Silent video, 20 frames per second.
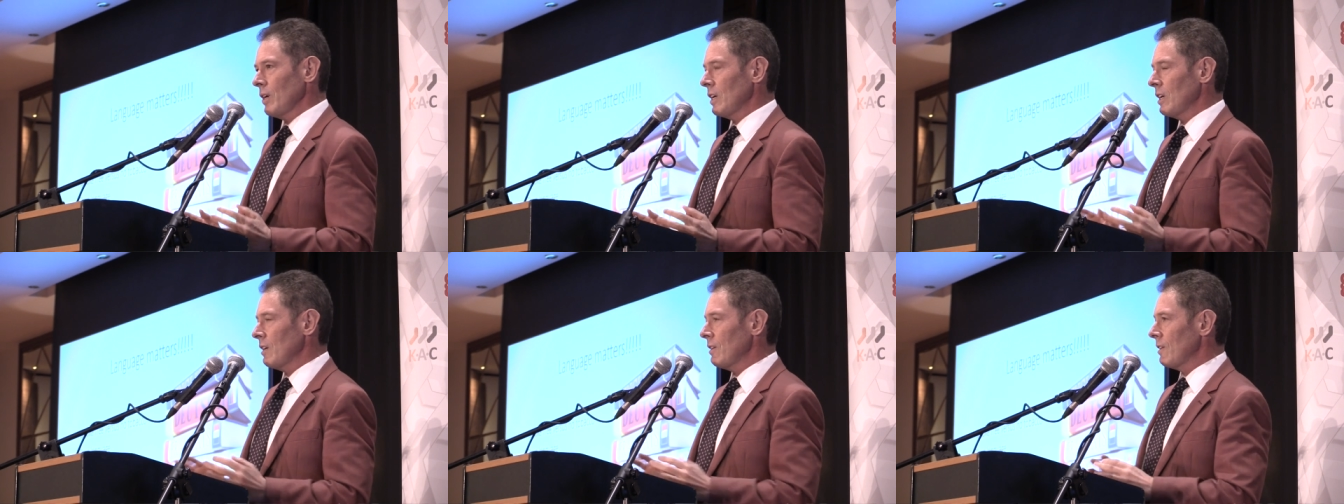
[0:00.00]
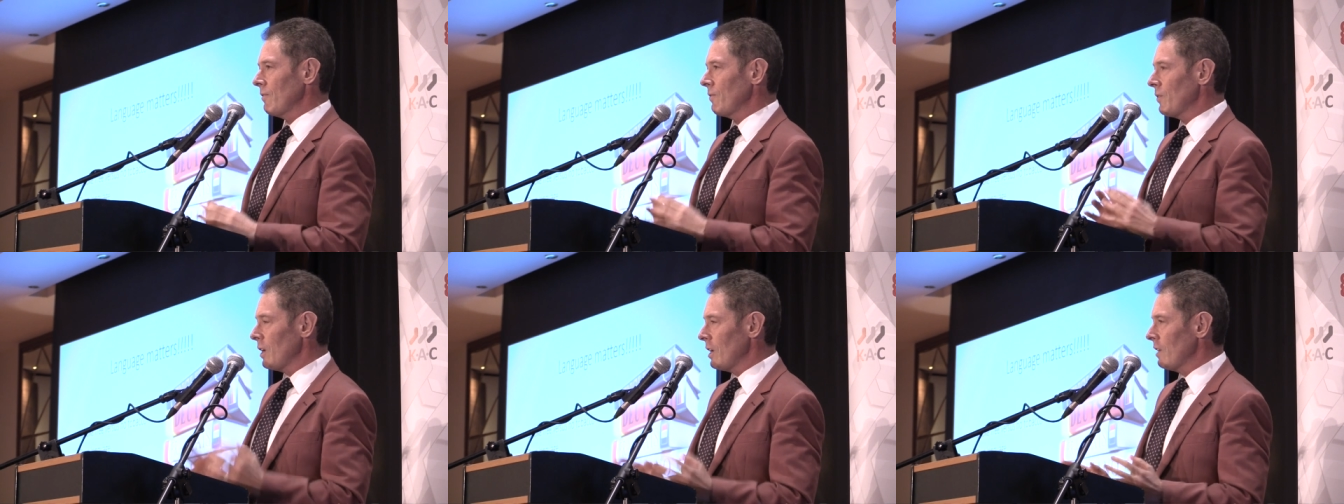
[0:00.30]

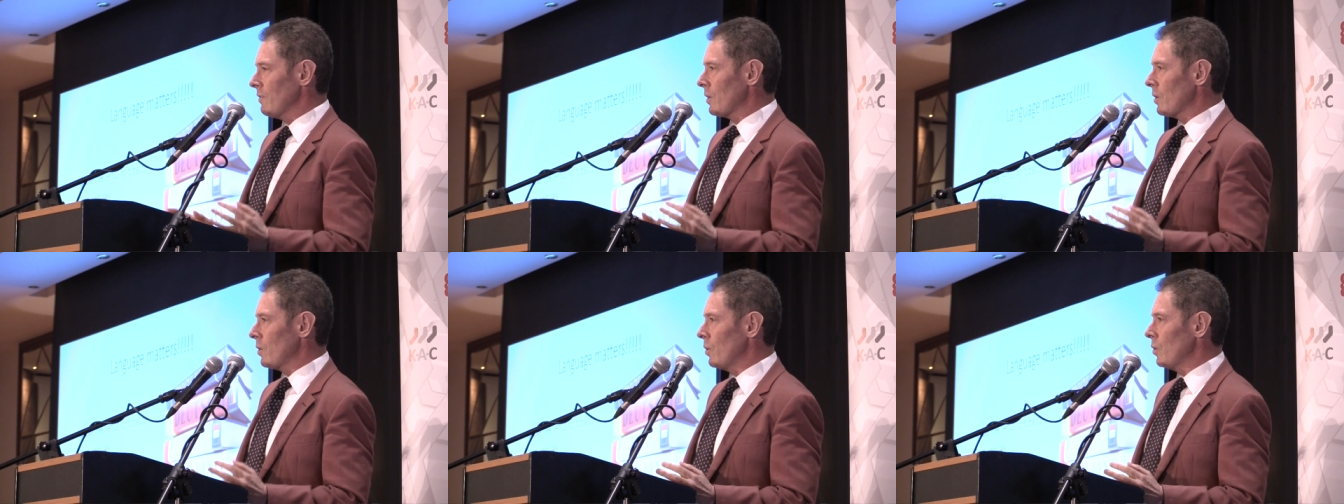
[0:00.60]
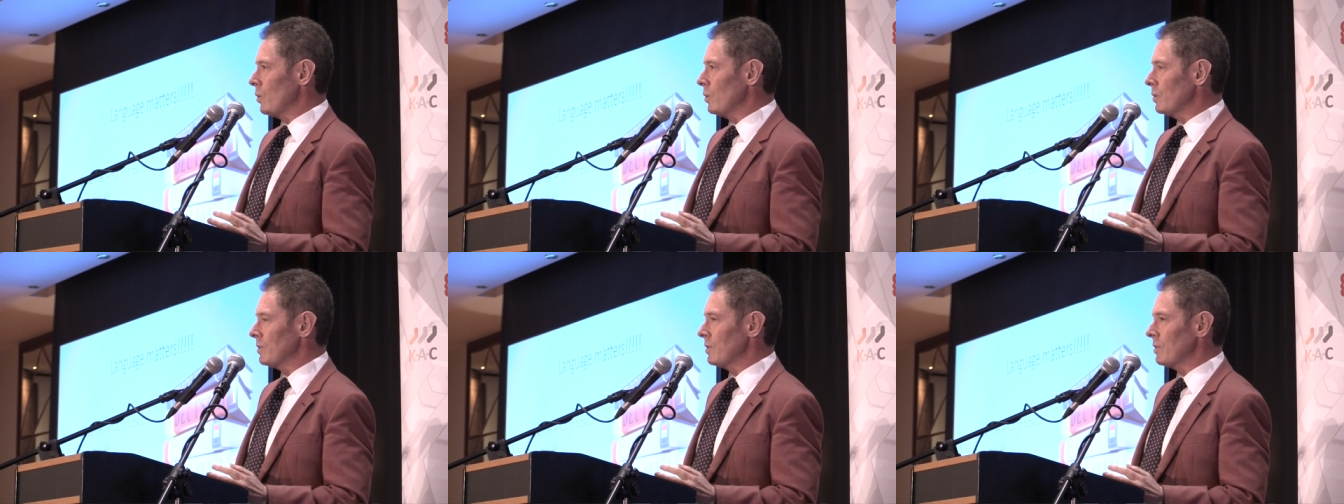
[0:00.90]
if you're ever
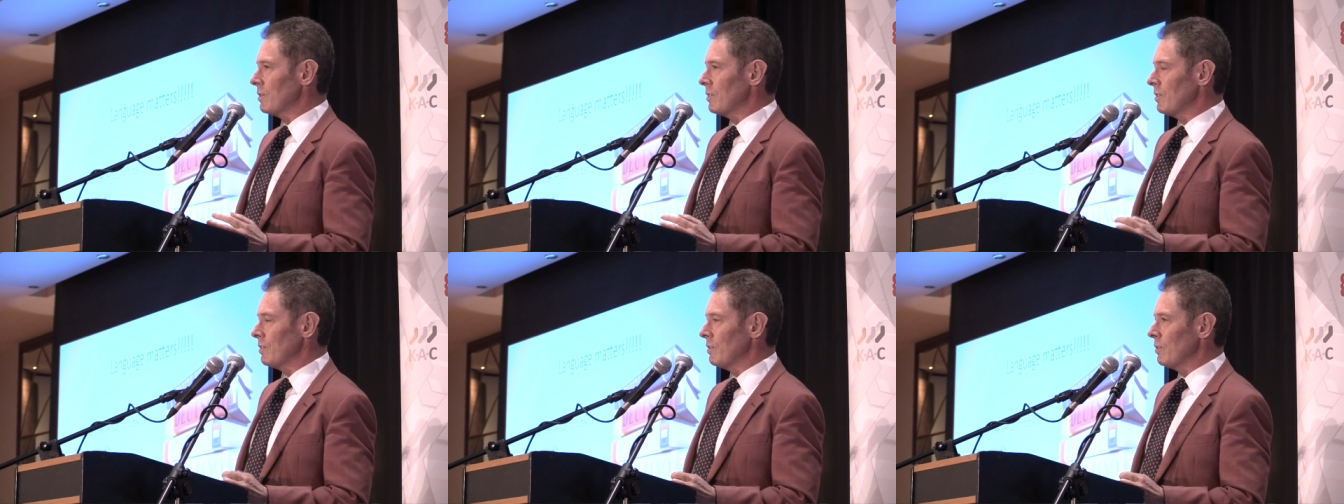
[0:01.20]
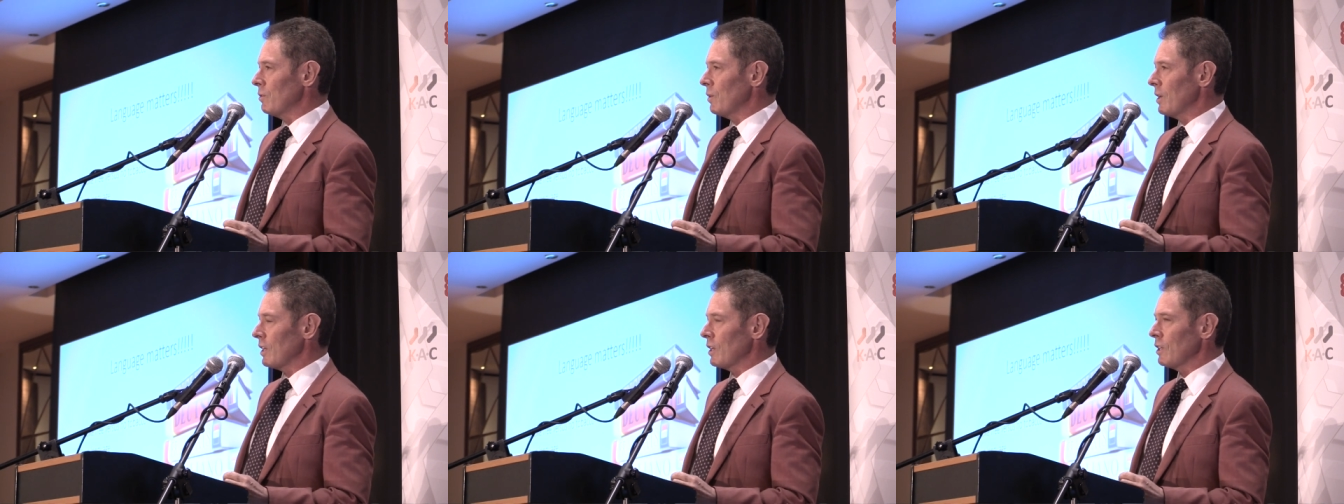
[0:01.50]
called to, to
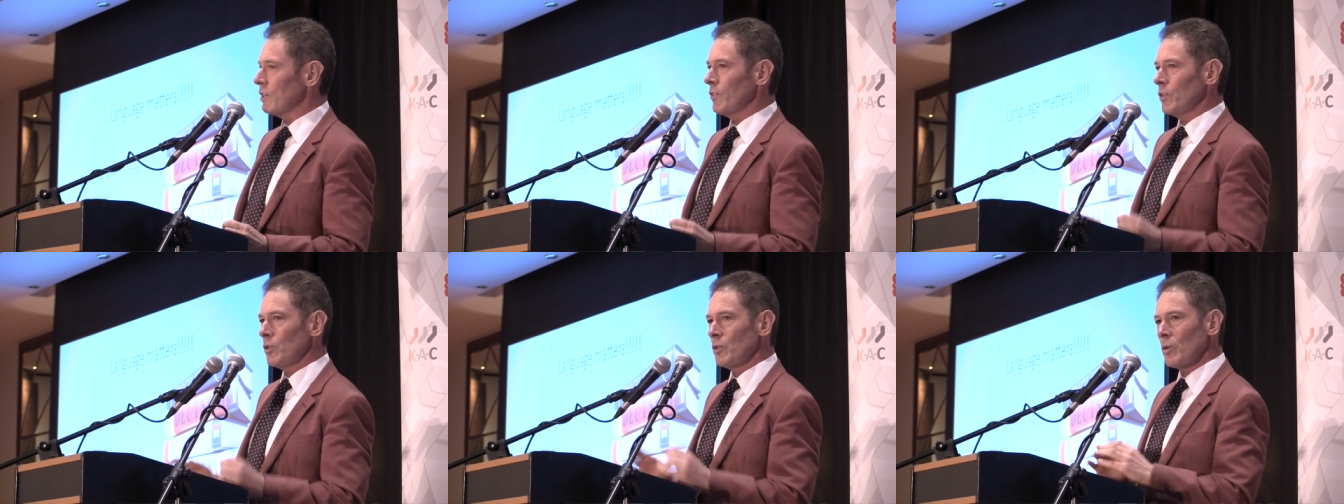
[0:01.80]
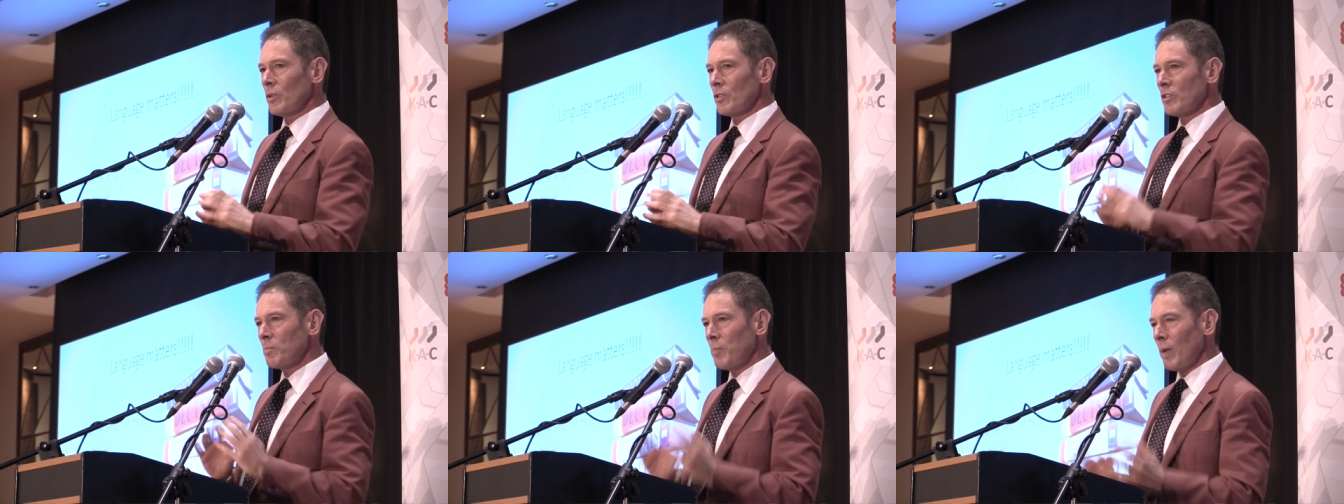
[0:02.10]
do any interviews or
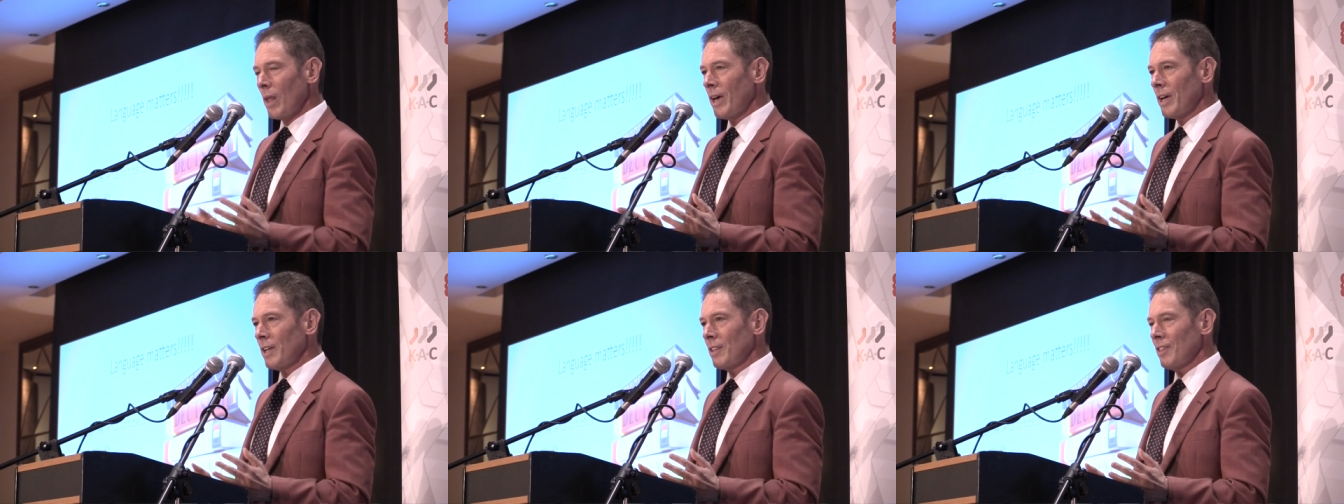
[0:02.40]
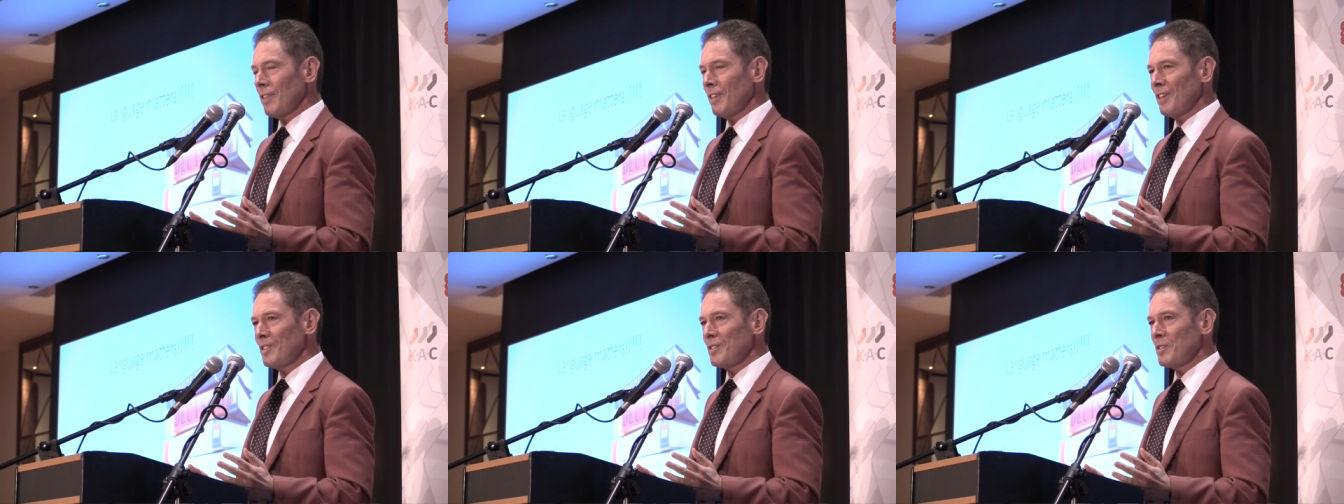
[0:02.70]
explain
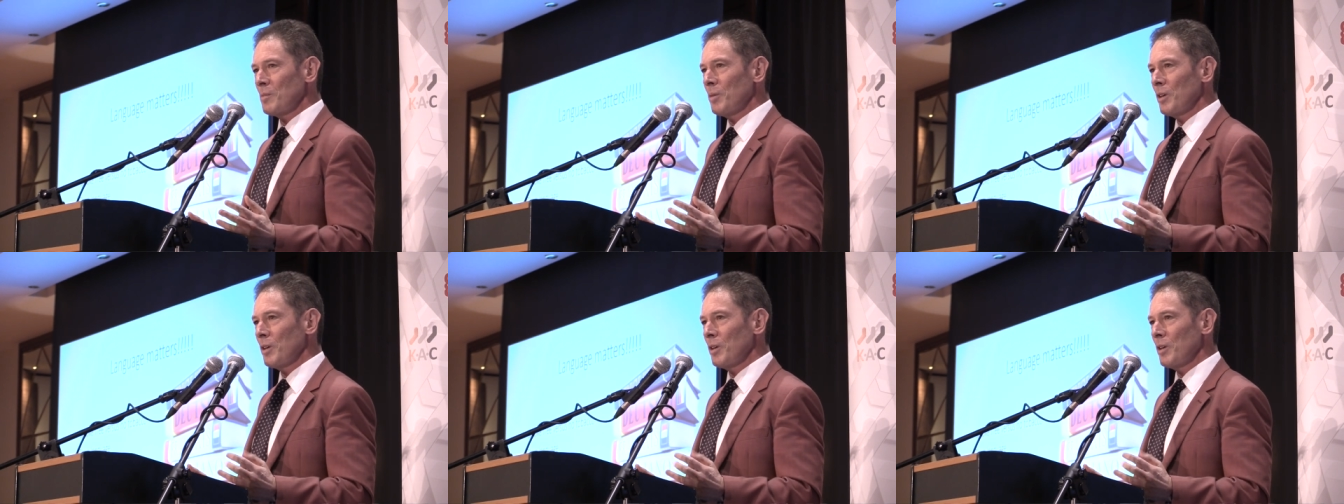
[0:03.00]
things to